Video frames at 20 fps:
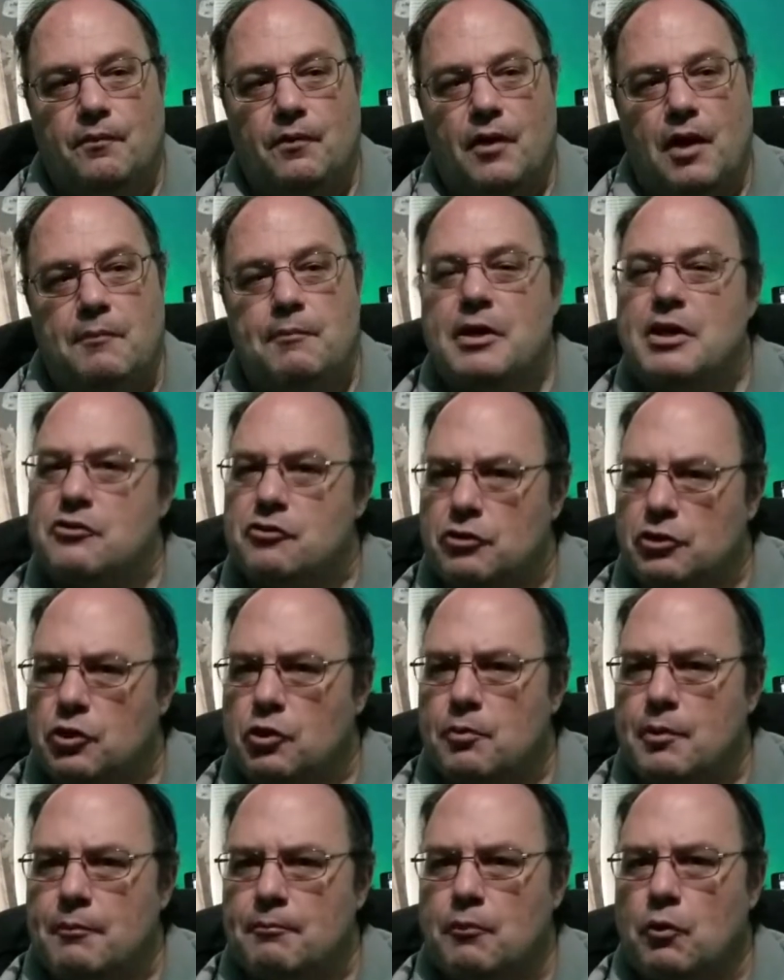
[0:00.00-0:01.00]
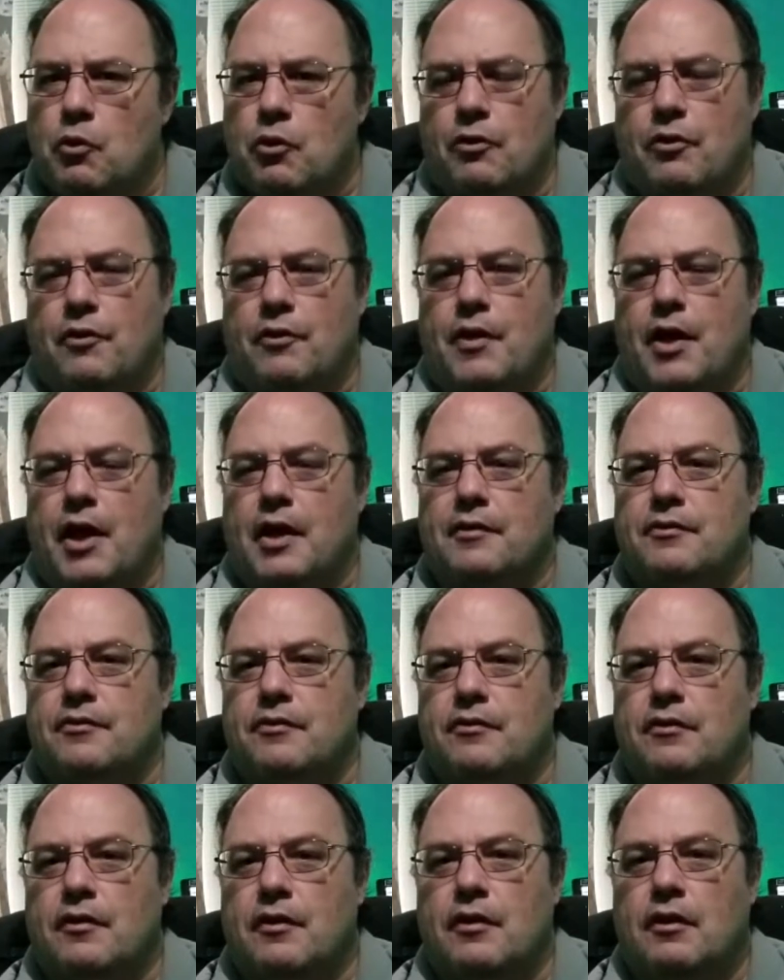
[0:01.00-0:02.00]
but it's a little bit more than
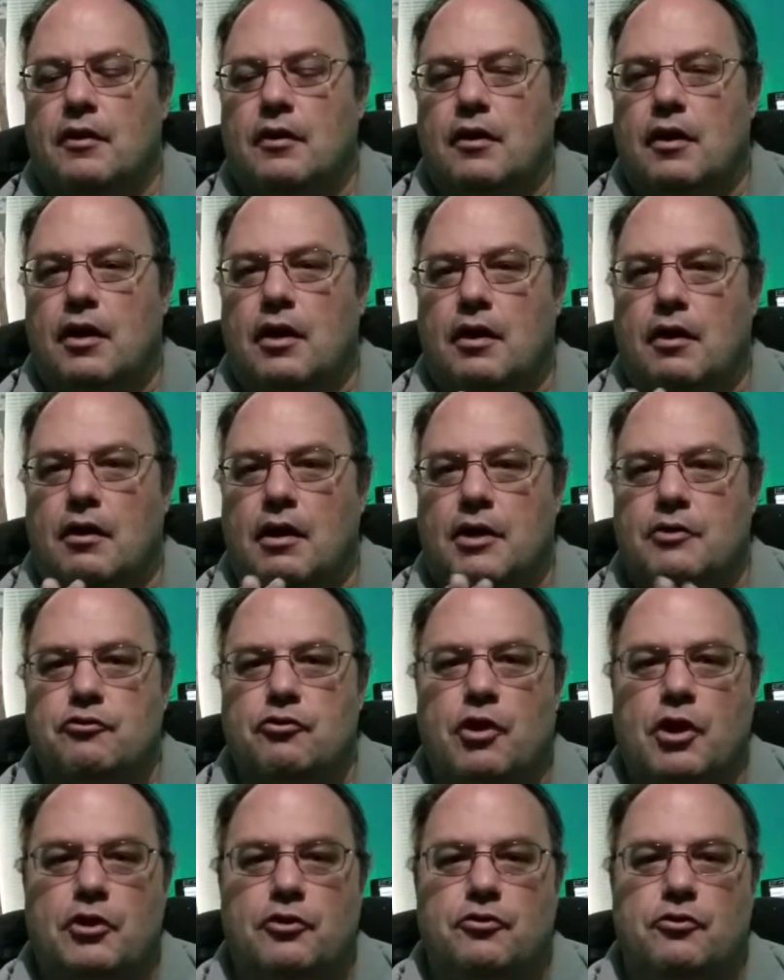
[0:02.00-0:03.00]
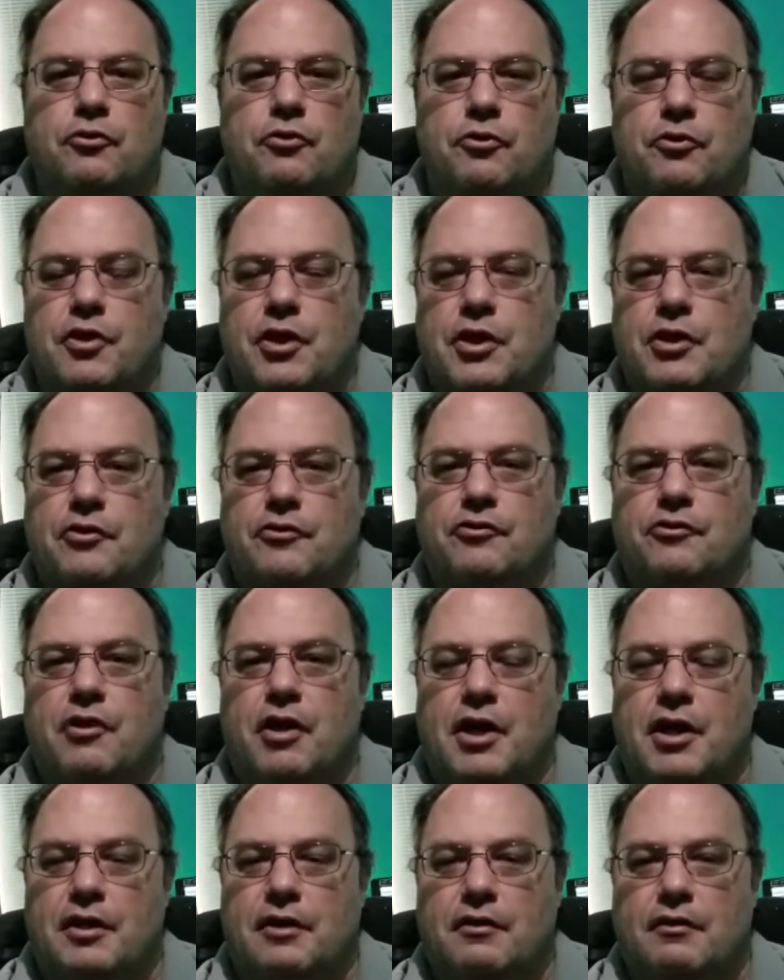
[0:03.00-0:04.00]
that. Uh, I try to do things
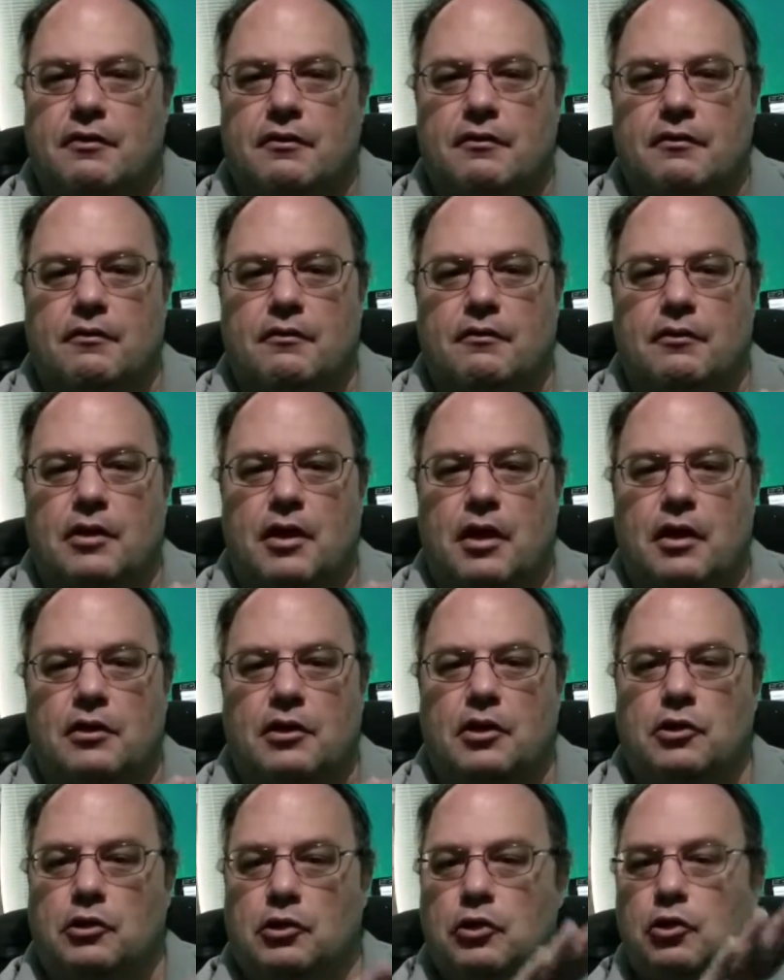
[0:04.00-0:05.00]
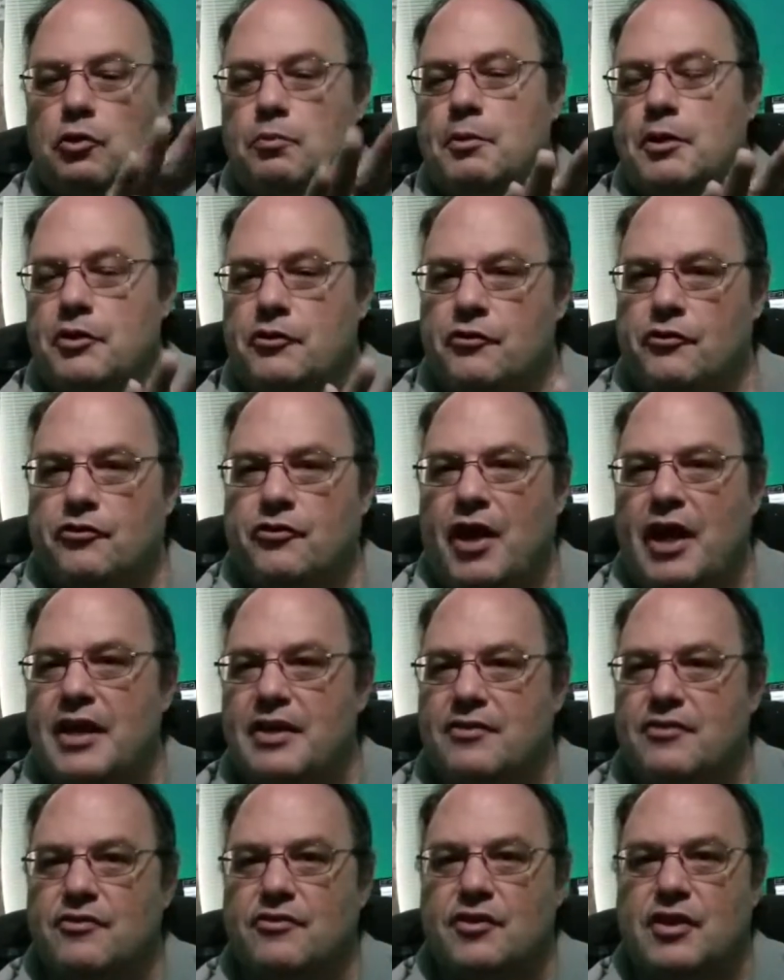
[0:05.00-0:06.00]
like a little bit of
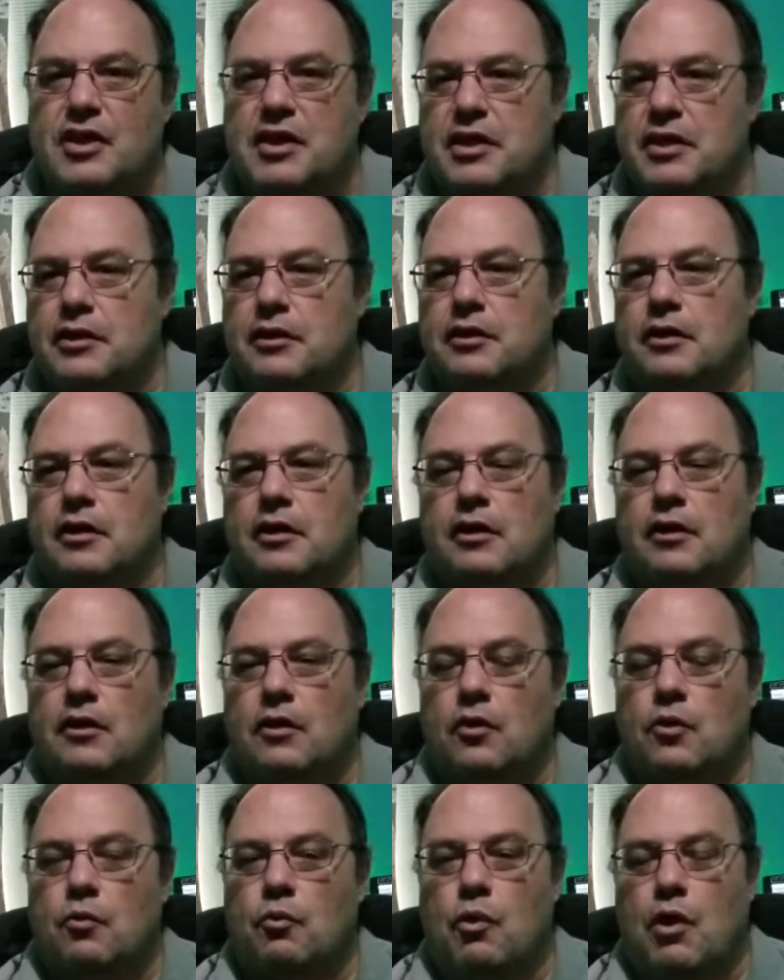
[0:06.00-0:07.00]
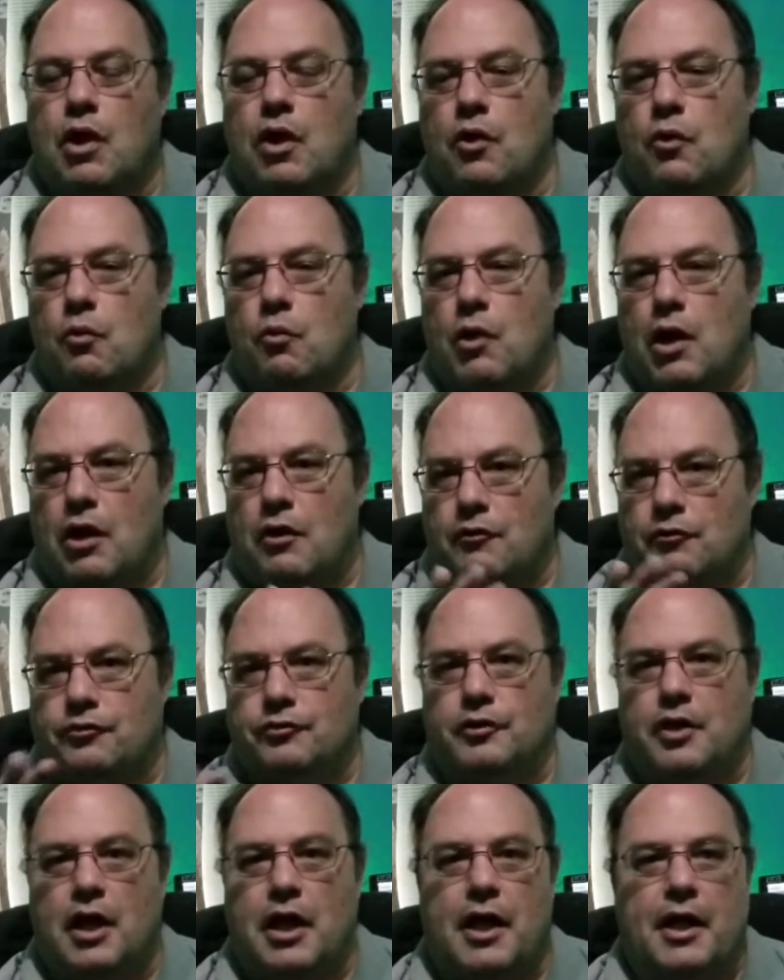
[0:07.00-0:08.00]
sightseeing while while
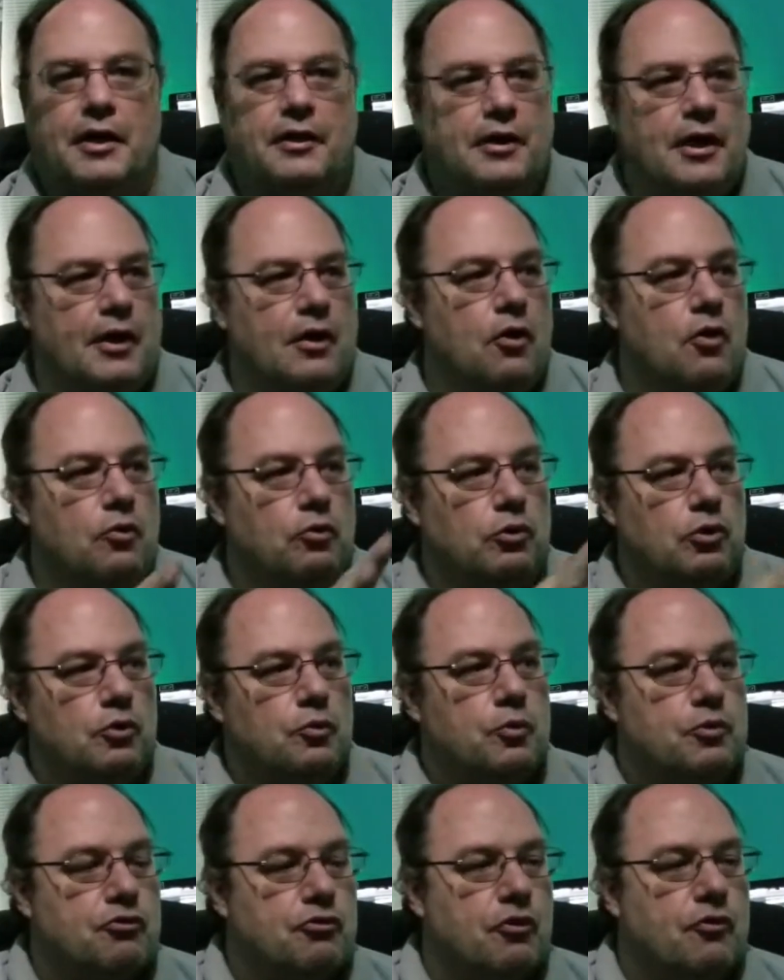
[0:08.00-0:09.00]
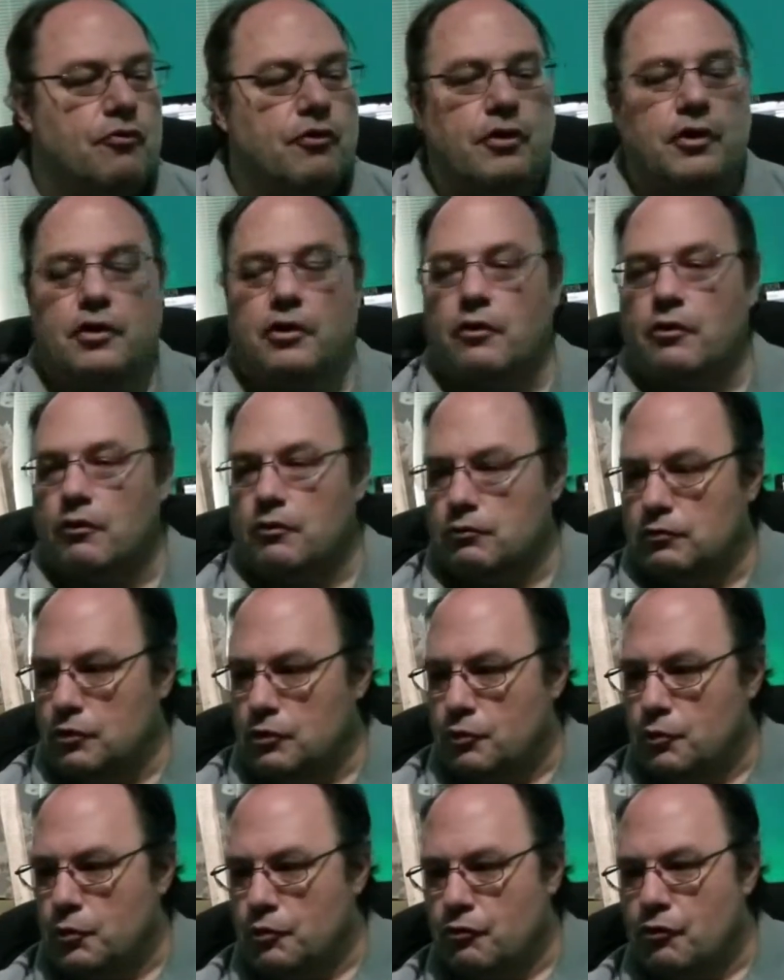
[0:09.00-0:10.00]
flying, like, oh, look what's over here,
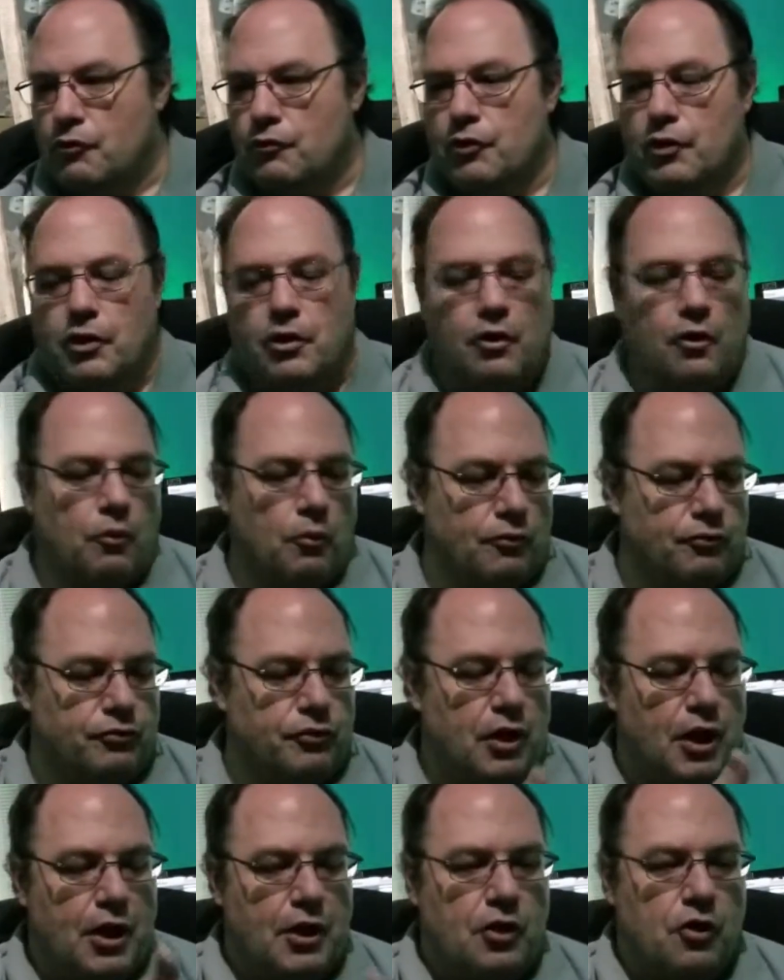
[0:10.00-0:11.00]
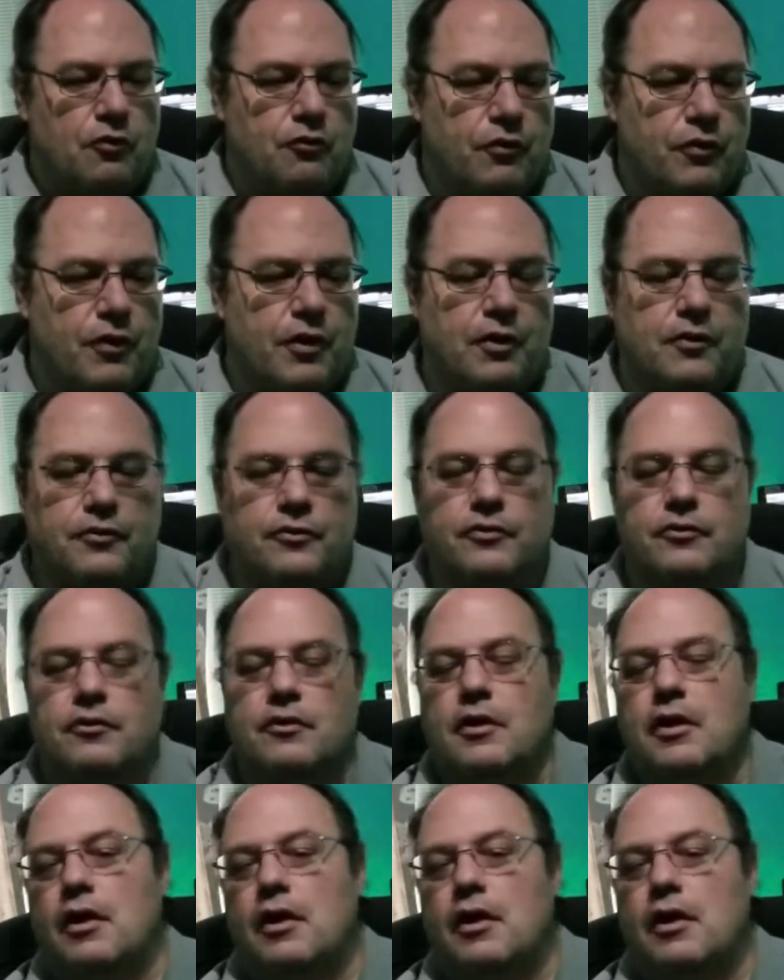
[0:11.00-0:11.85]
look what's over here, we're flying over this.